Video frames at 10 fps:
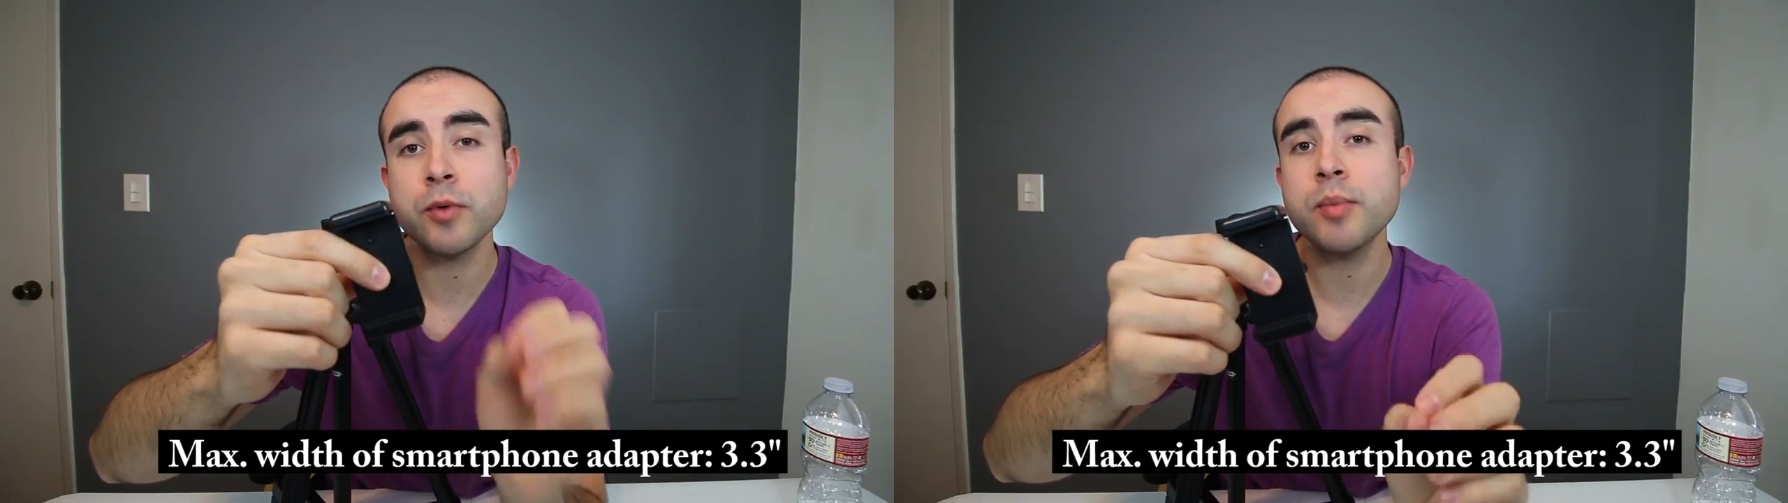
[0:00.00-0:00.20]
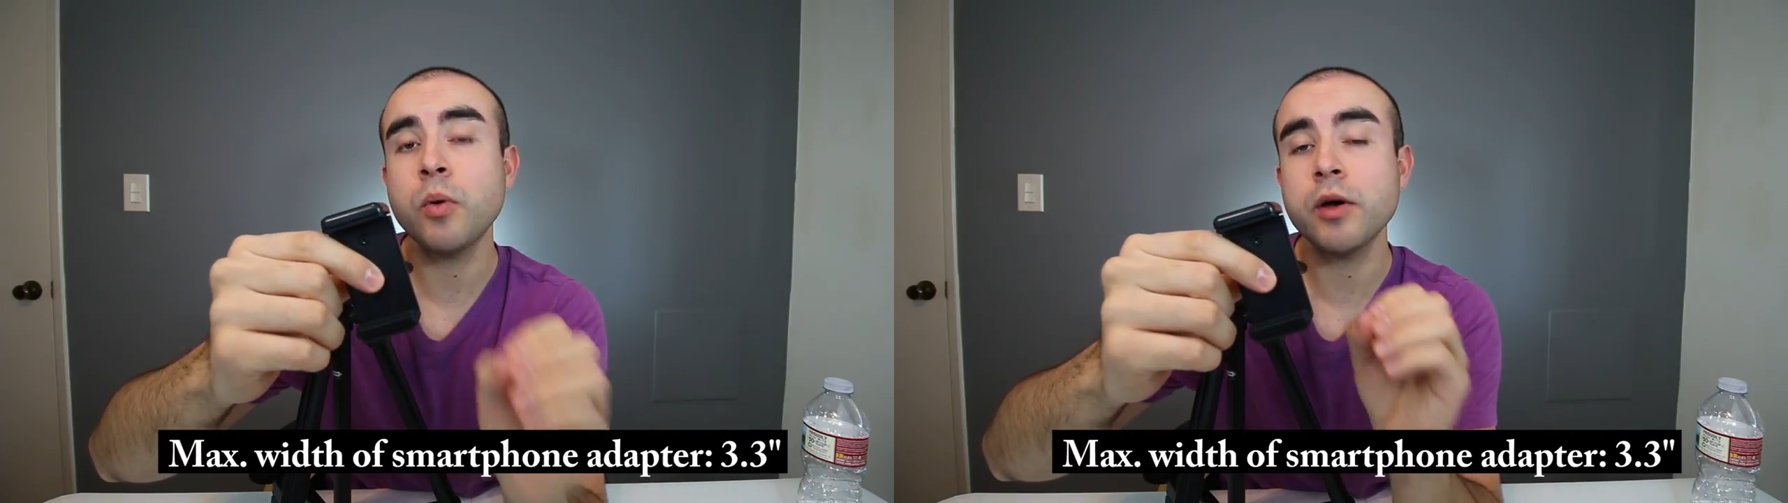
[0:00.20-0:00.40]

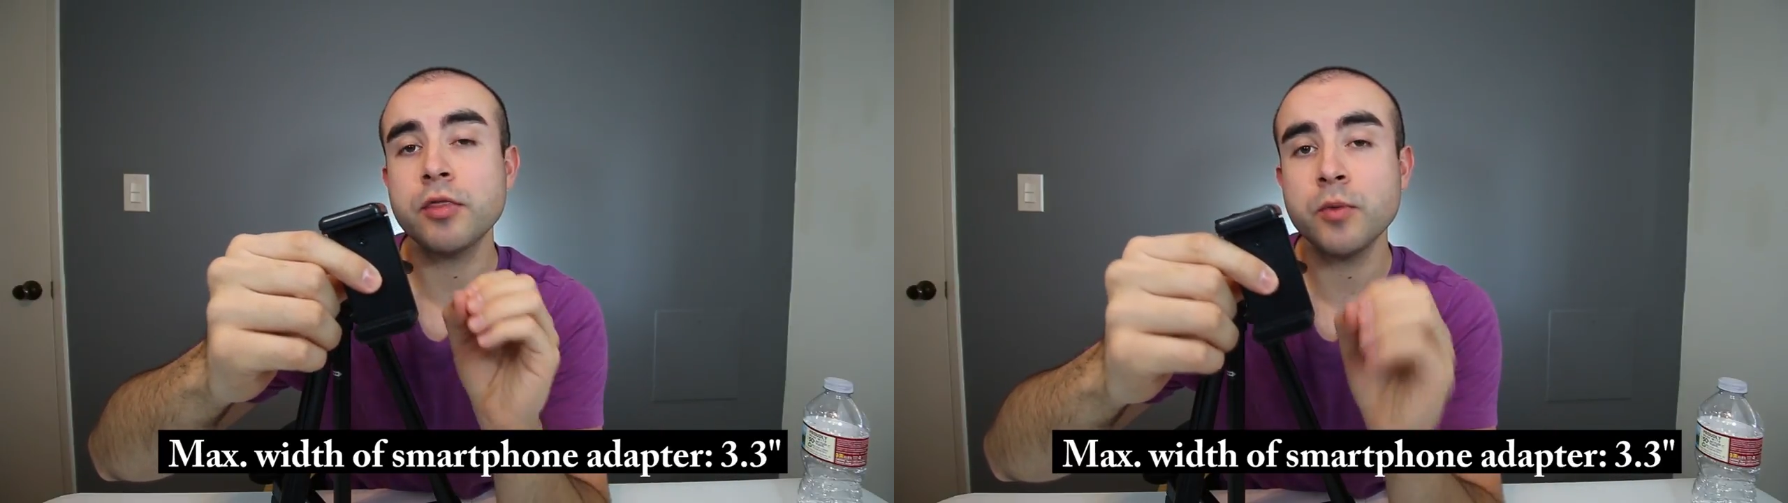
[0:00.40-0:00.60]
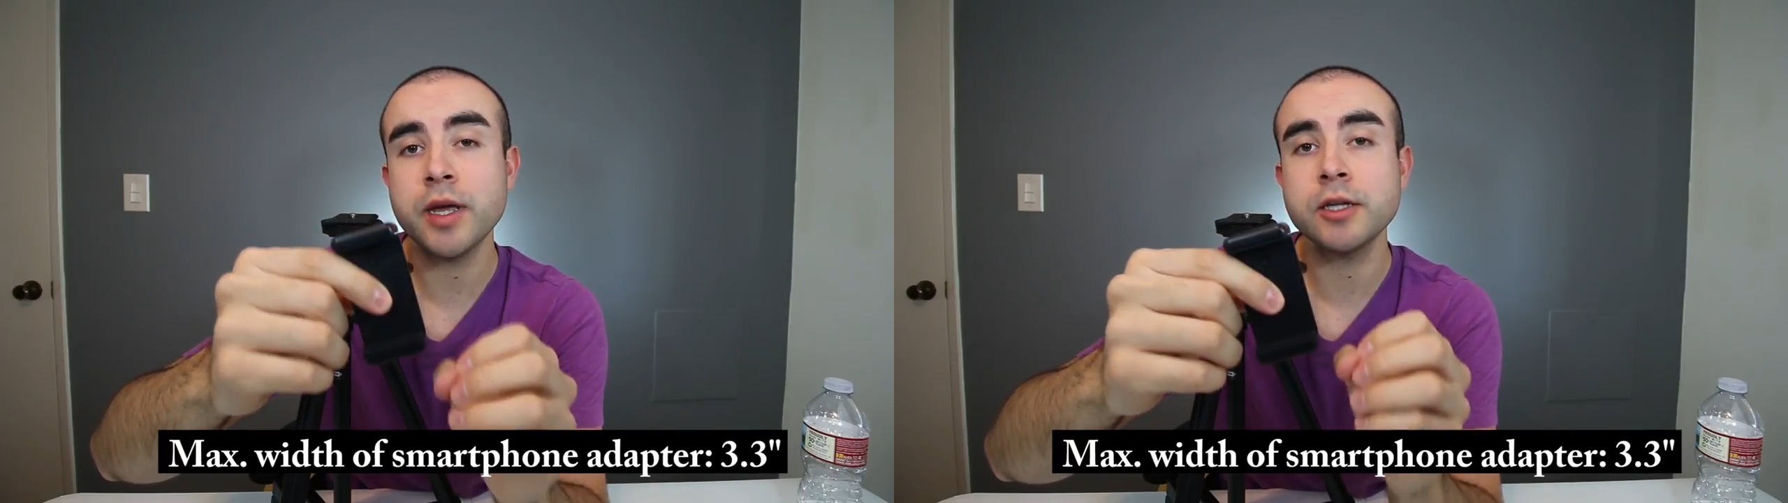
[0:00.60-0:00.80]

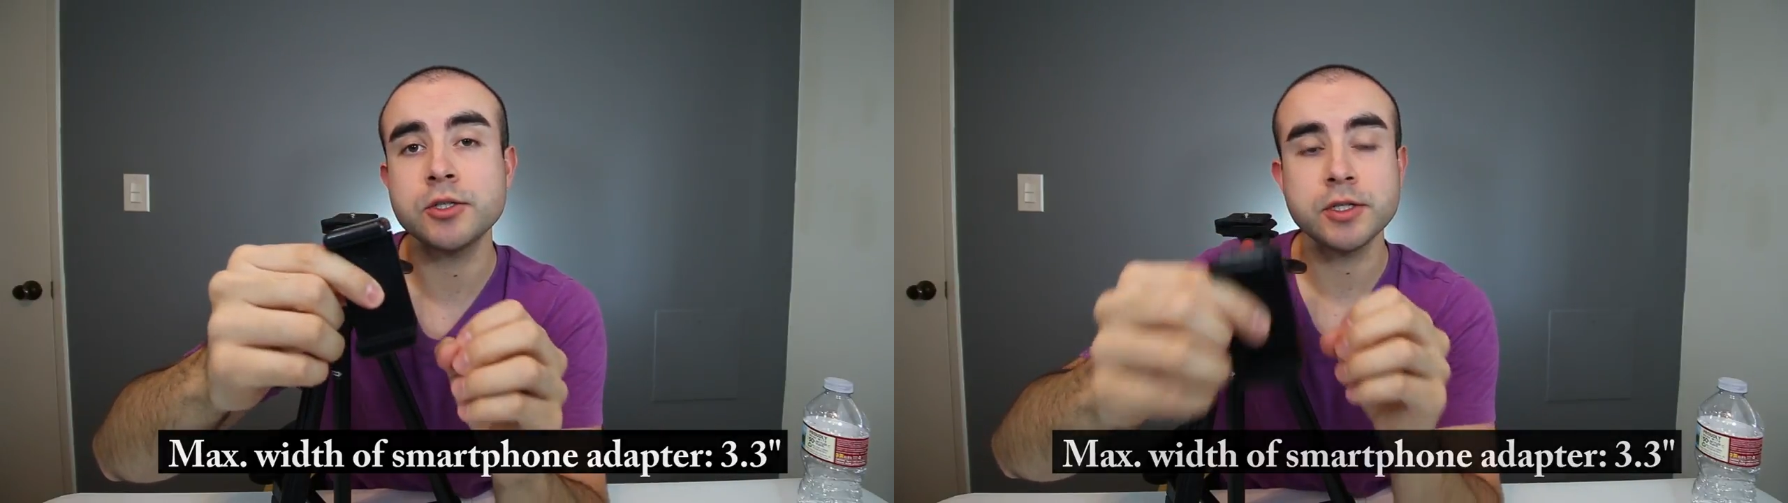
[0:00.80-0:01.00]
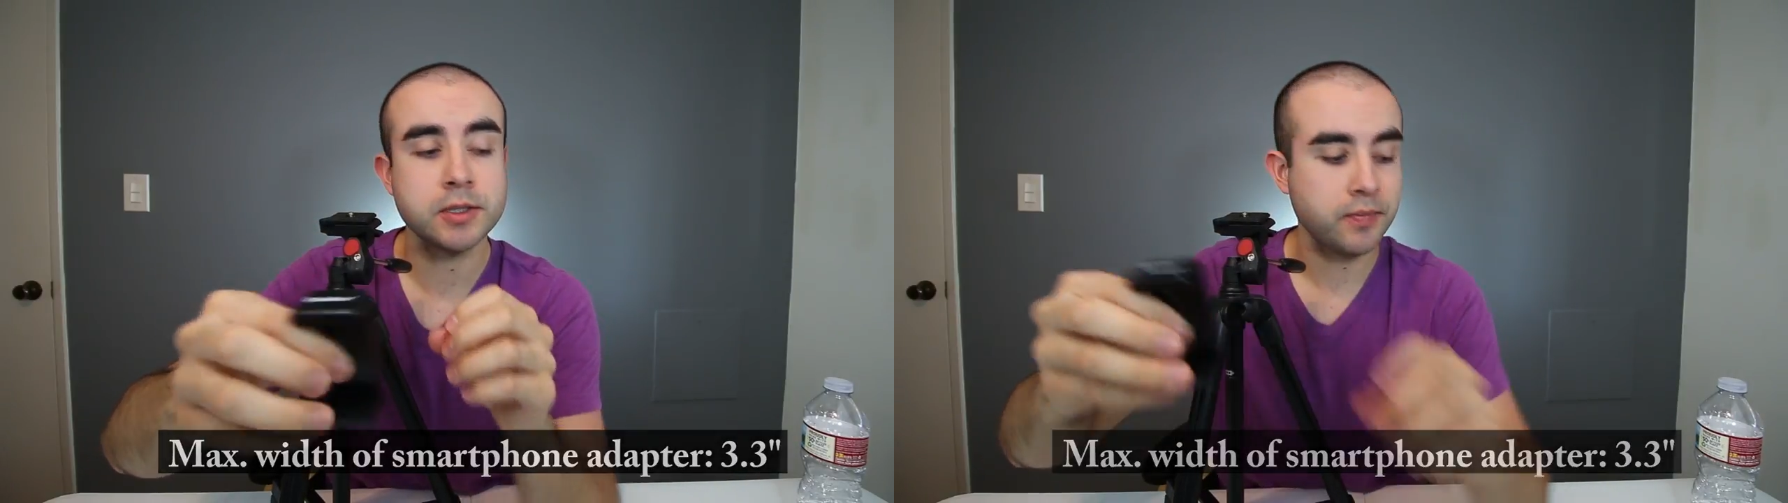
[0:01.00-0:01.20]
3.3
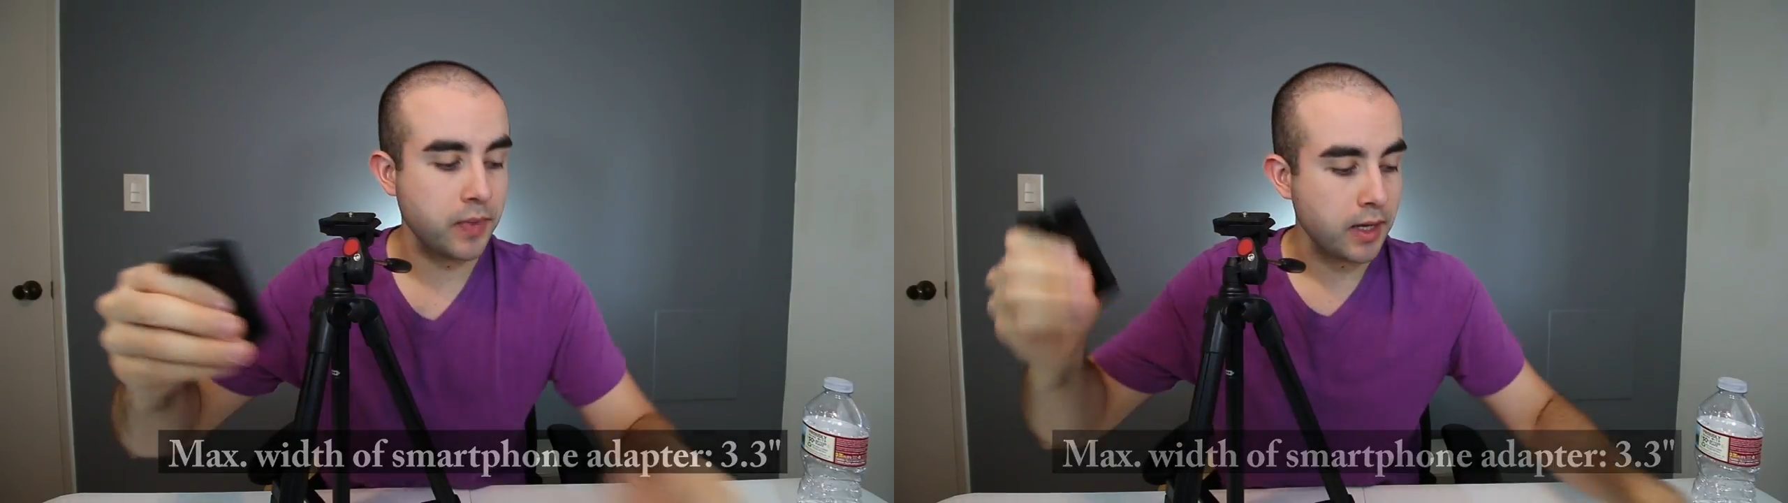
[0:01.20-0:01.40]
inches.